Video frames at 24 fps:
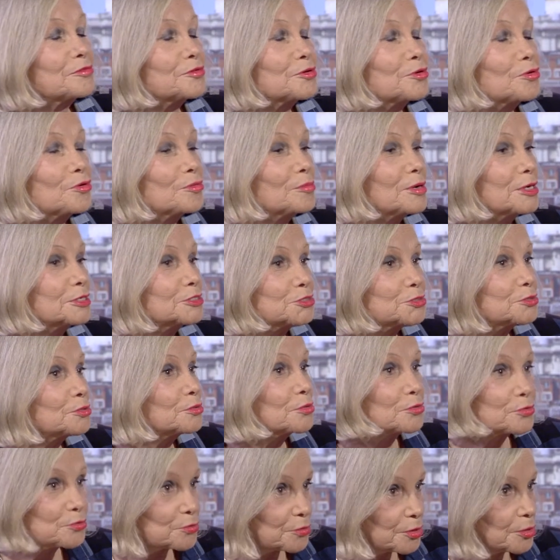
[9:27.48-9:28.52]
for normally 2
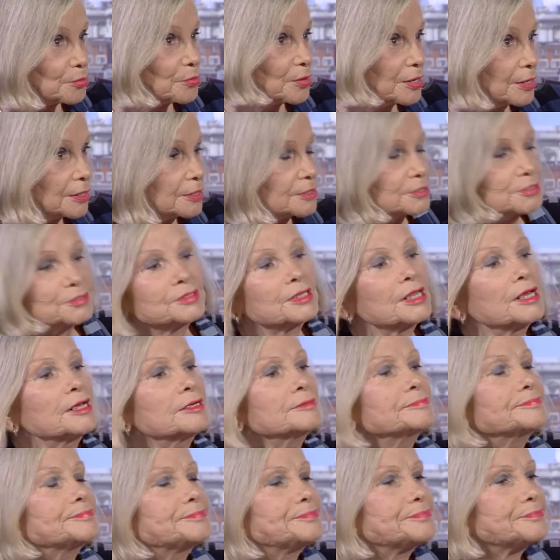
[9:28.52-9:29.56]
or 3 weeks, do
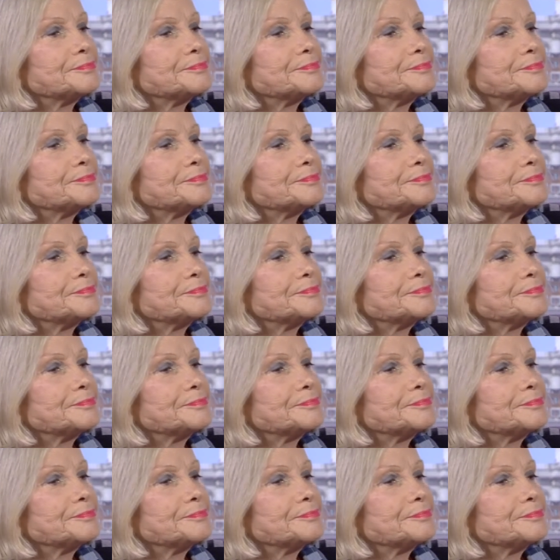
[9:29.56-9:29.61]
they?